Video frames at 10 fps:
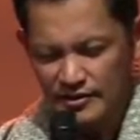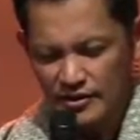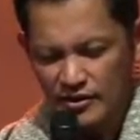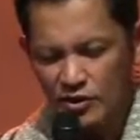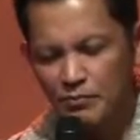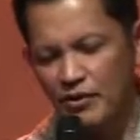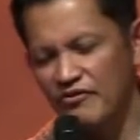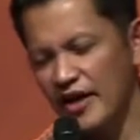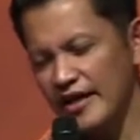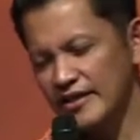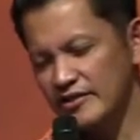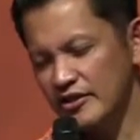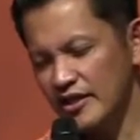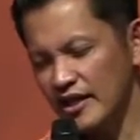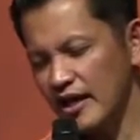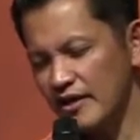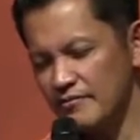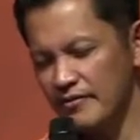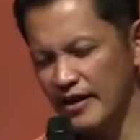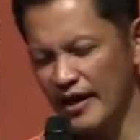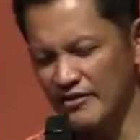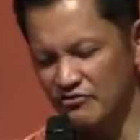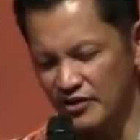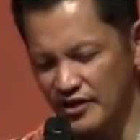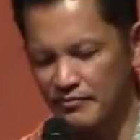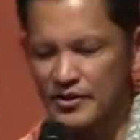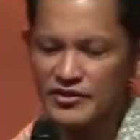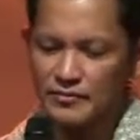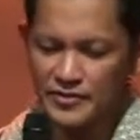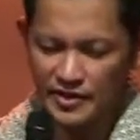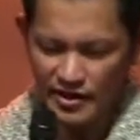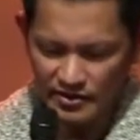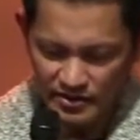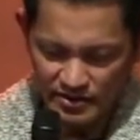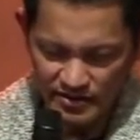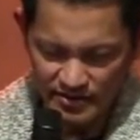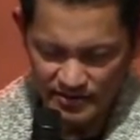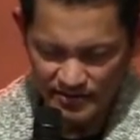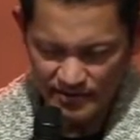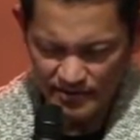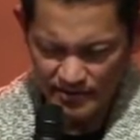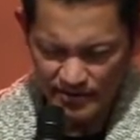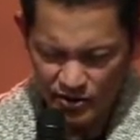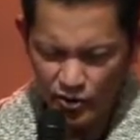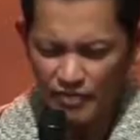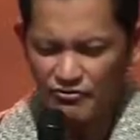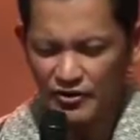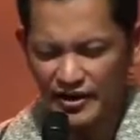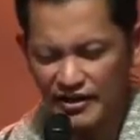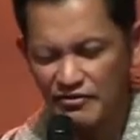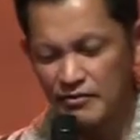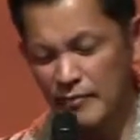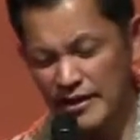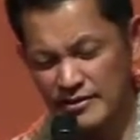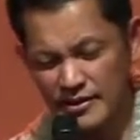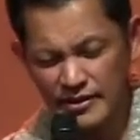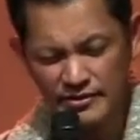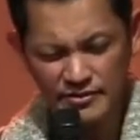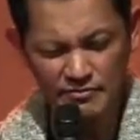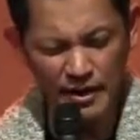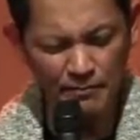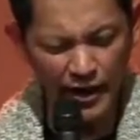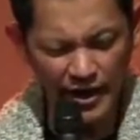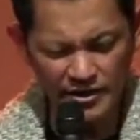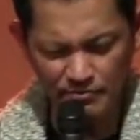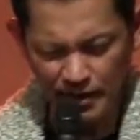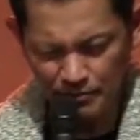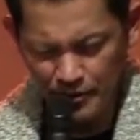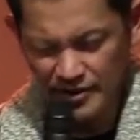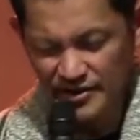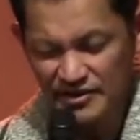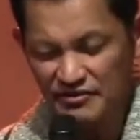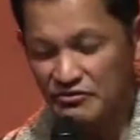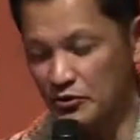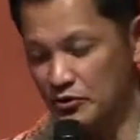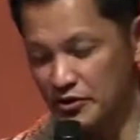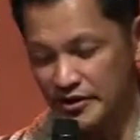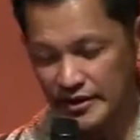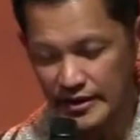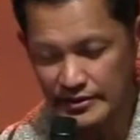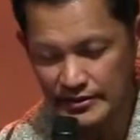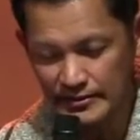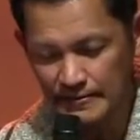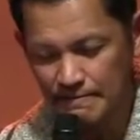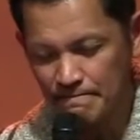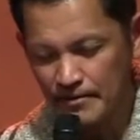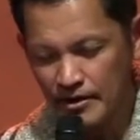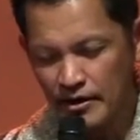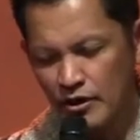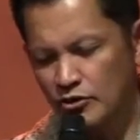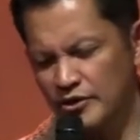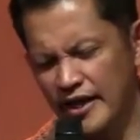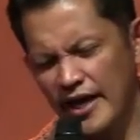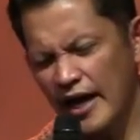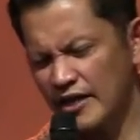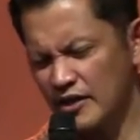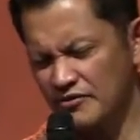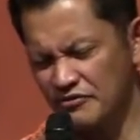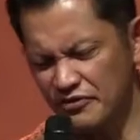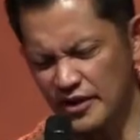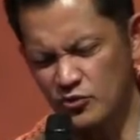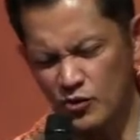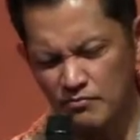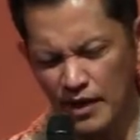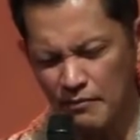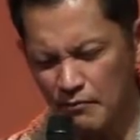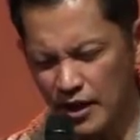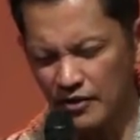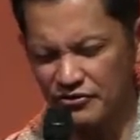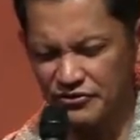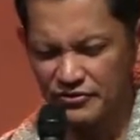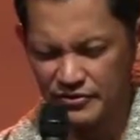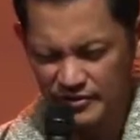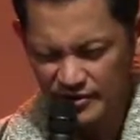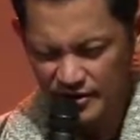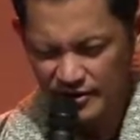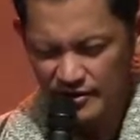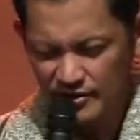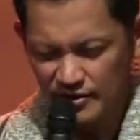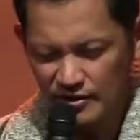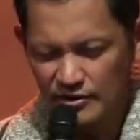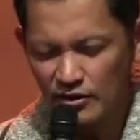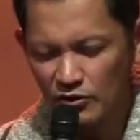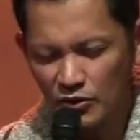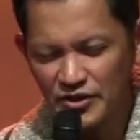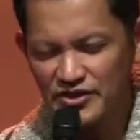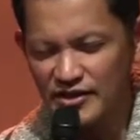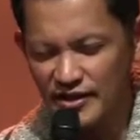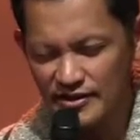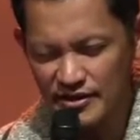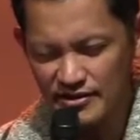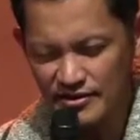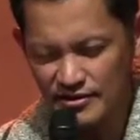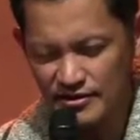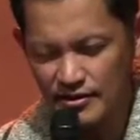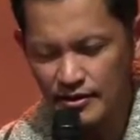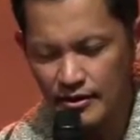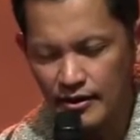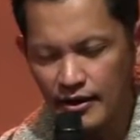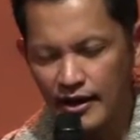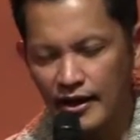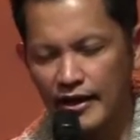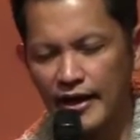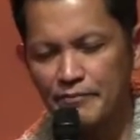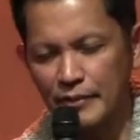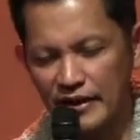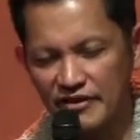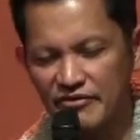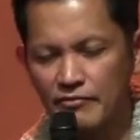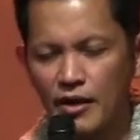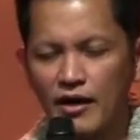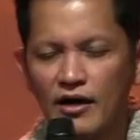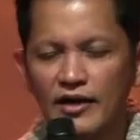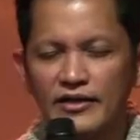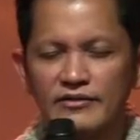You provide eternal life and forgiveness of sins. You have forgiven my sins, my past, my present, and future sins. Today I confess with my mouth the Lord Jesus, and I believe in my heart